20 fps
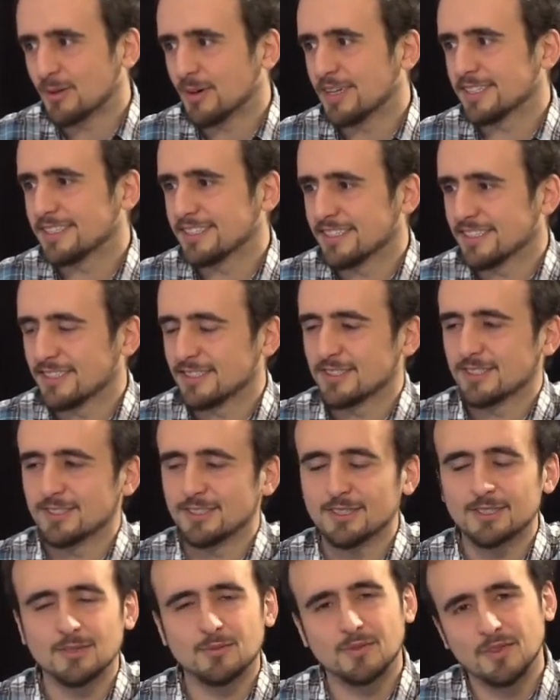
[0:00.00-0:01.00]
quite a lot, so
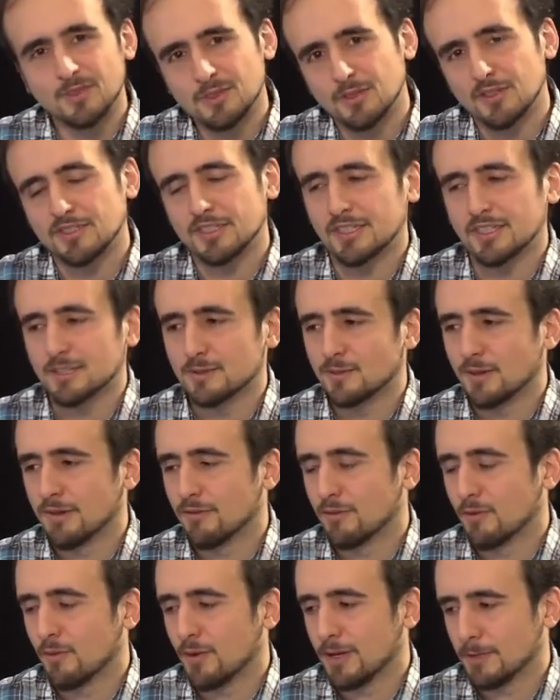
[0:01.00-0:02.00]
this could be interesting as well
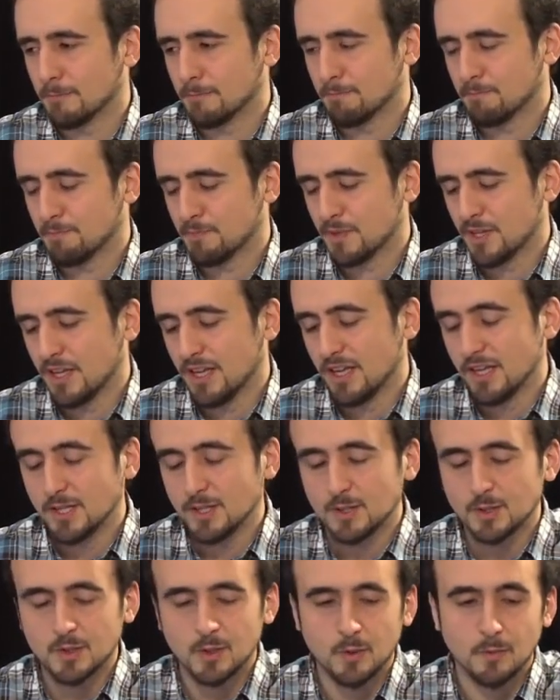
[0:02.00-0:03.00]
for white.
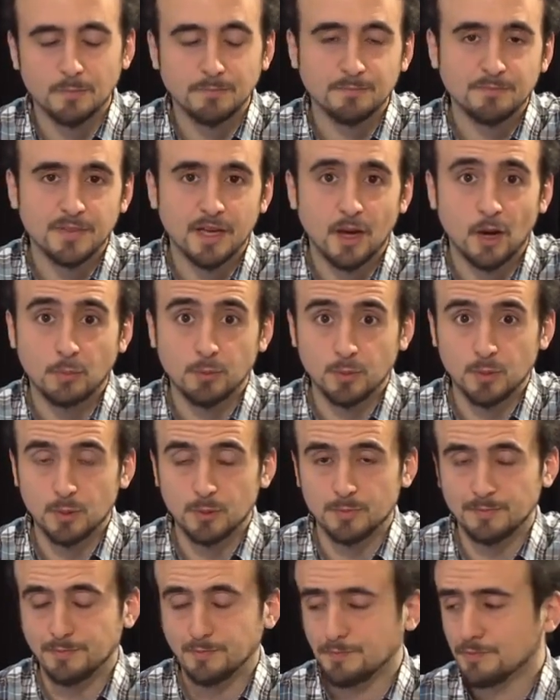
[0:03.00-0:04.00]
So I hope
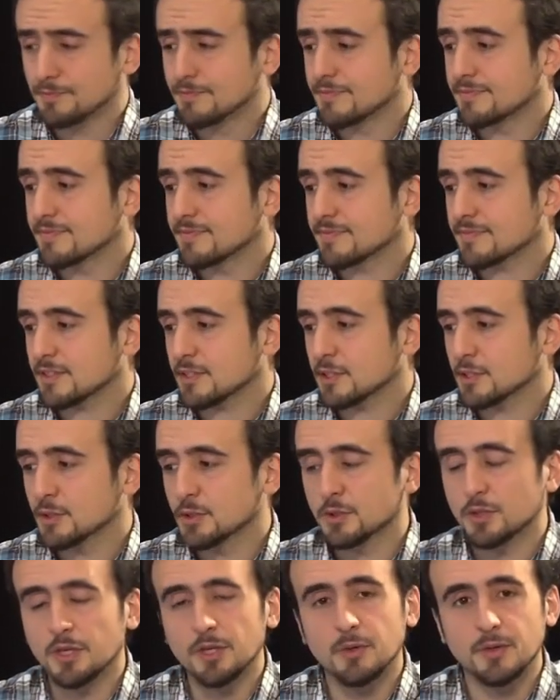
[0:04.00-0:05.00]
to
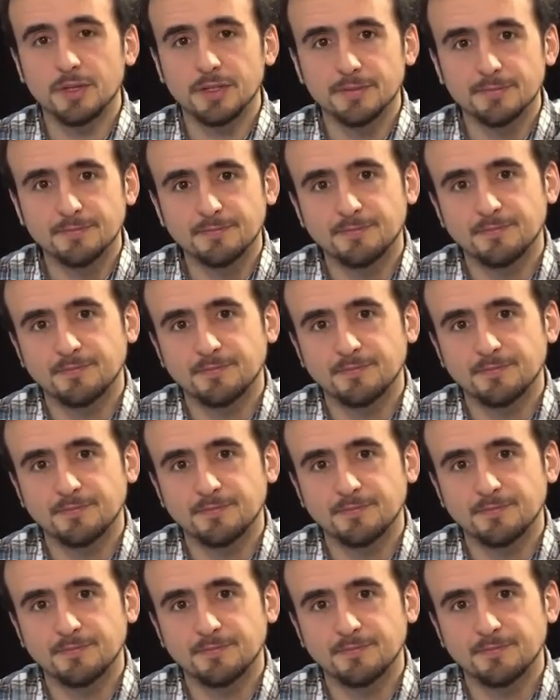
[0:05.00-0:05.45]
see you in